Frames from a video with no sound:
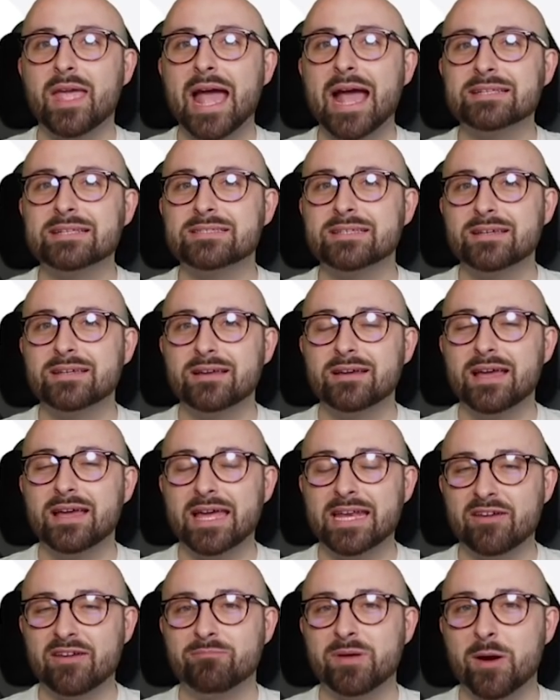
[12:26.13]
As
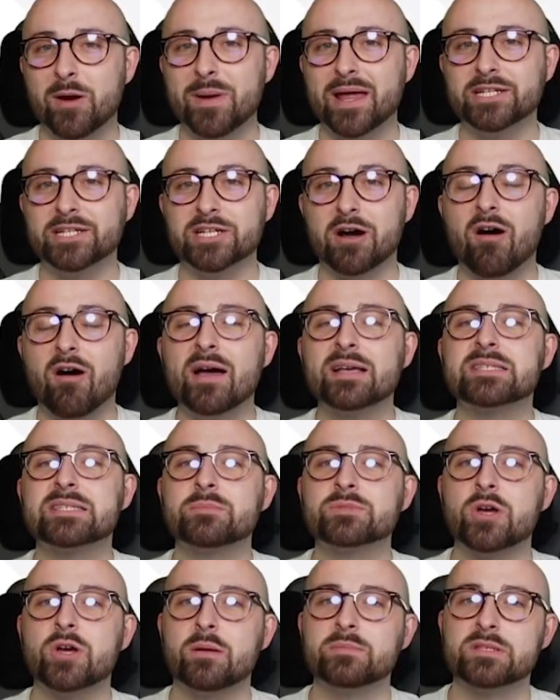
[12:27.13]
an FPL manager, I
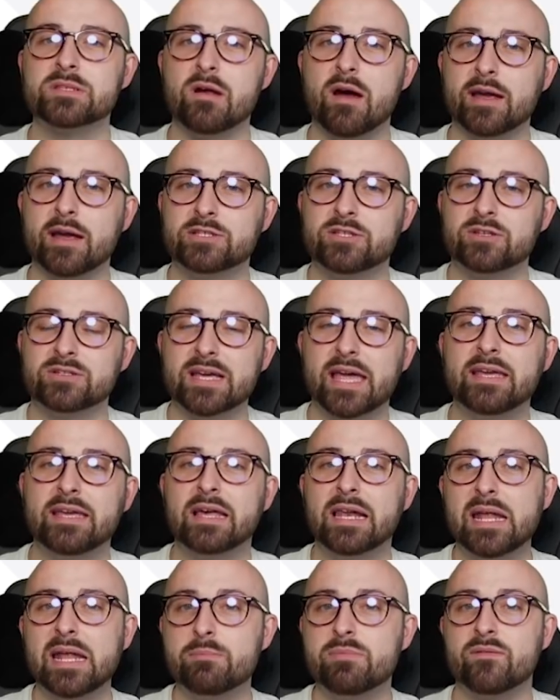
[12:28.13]
sometimes like to
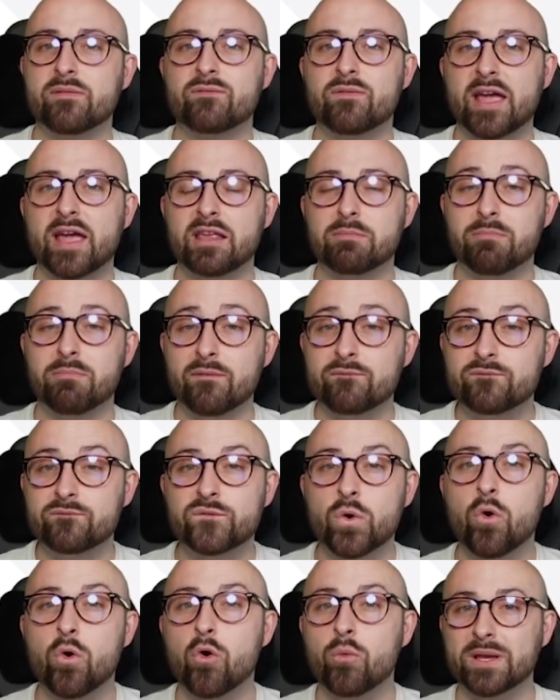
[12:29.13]
take a leap of faith
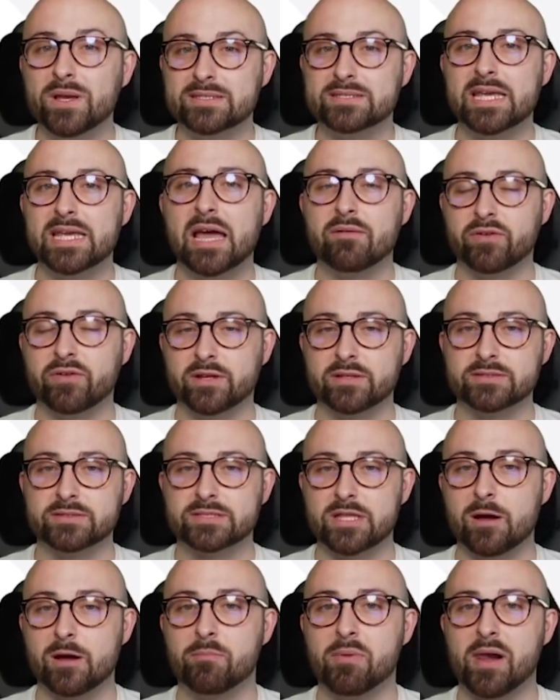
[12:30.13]
before we see
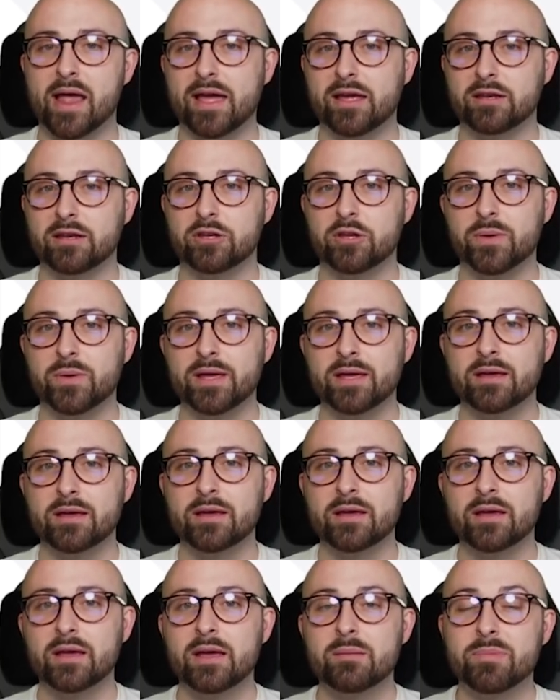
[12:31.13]
evidence that a player can do it,
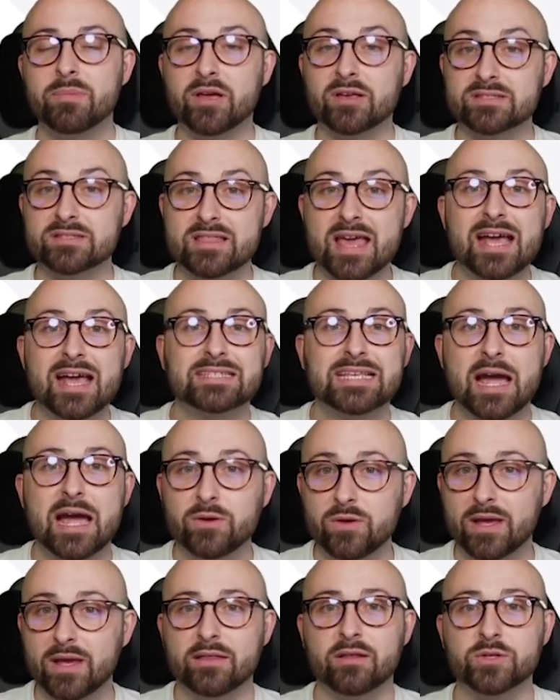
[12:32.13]
because that's how
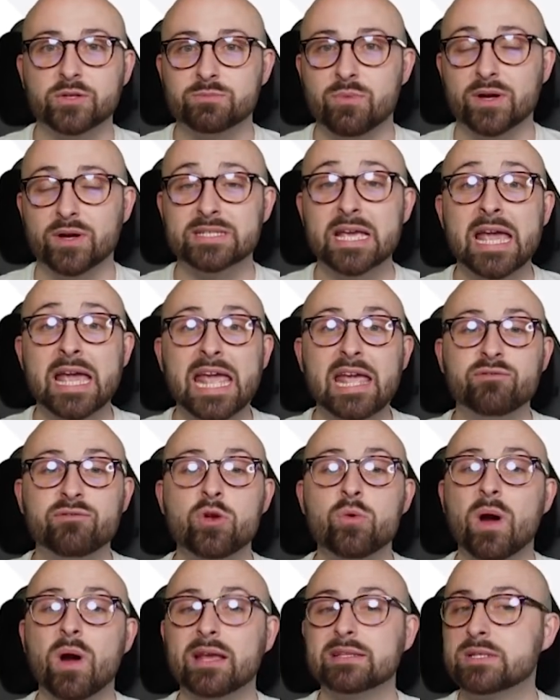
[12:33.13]
you get those points. If
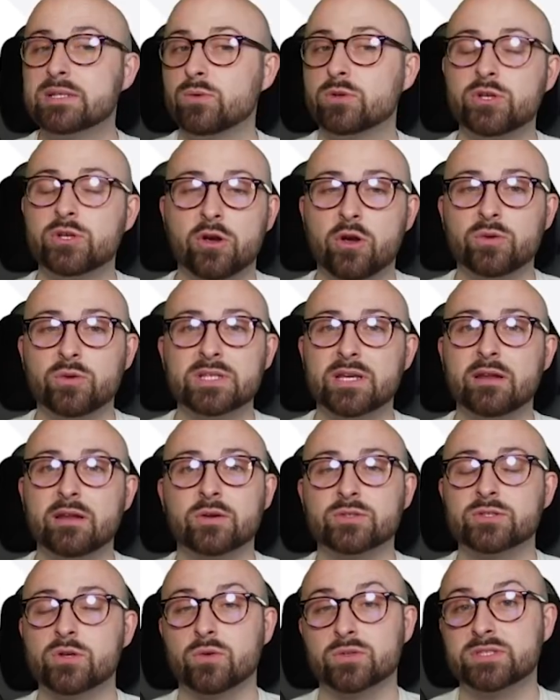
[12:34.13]
you wait until
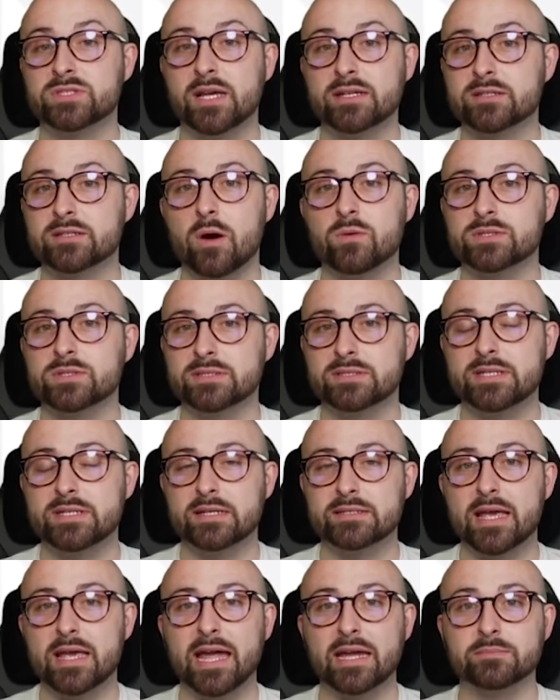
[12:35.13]
Coutinho scores six goals in
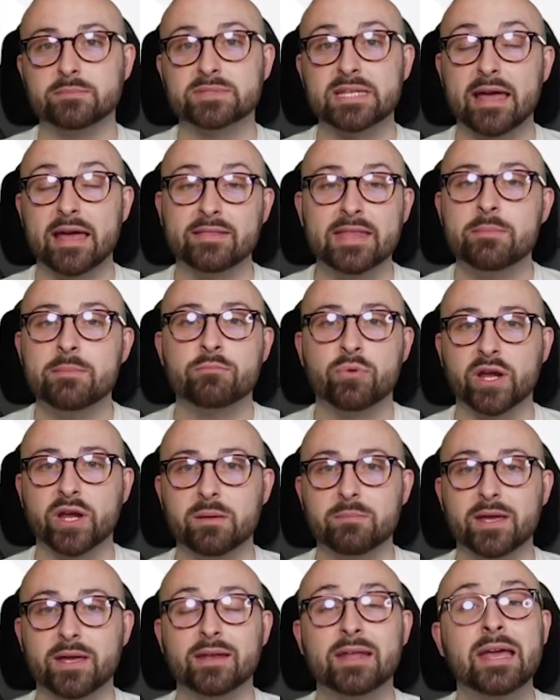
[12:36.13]
six games and then bring
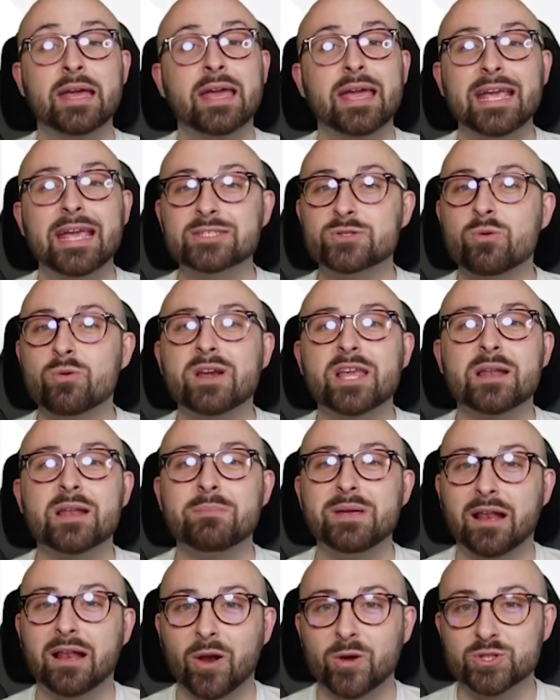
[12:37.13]
him in, he's already going
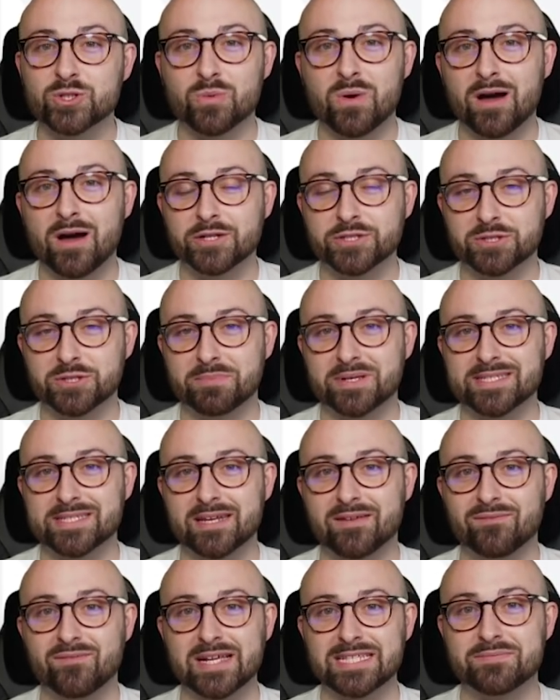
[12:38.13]
to be close to
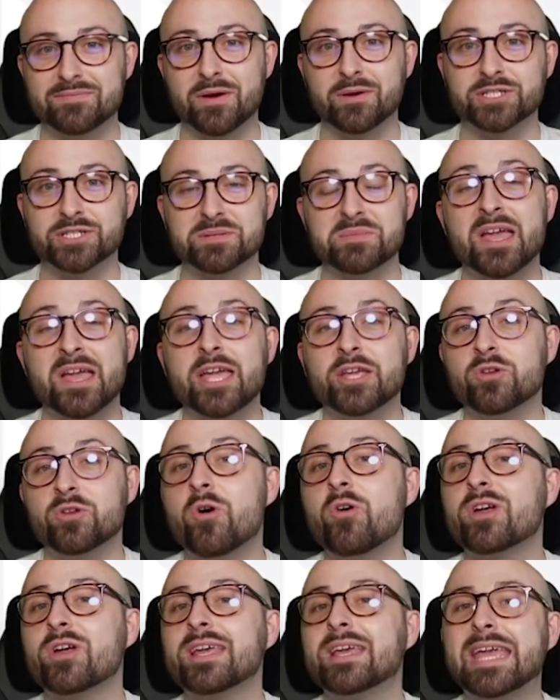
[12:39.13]
100% effective ownership. You're
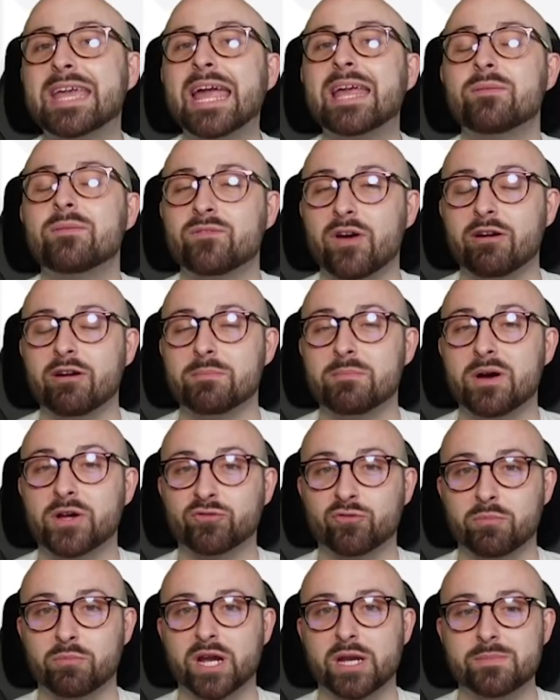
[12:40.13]
not going to gain very
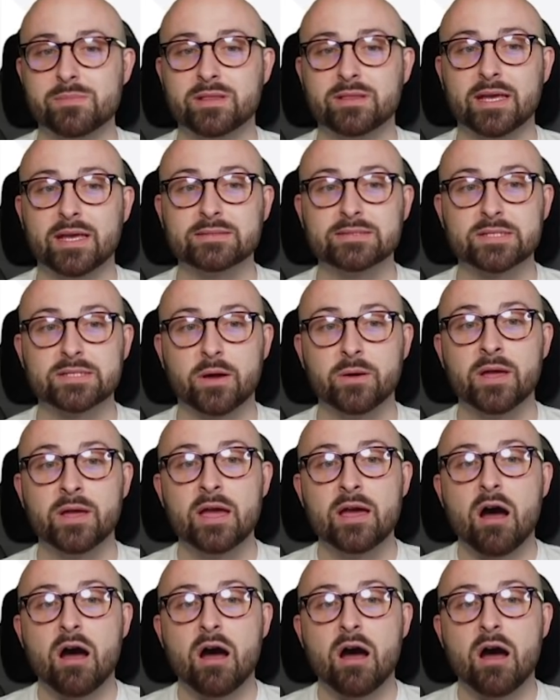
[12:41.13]
much from bringing him in then. So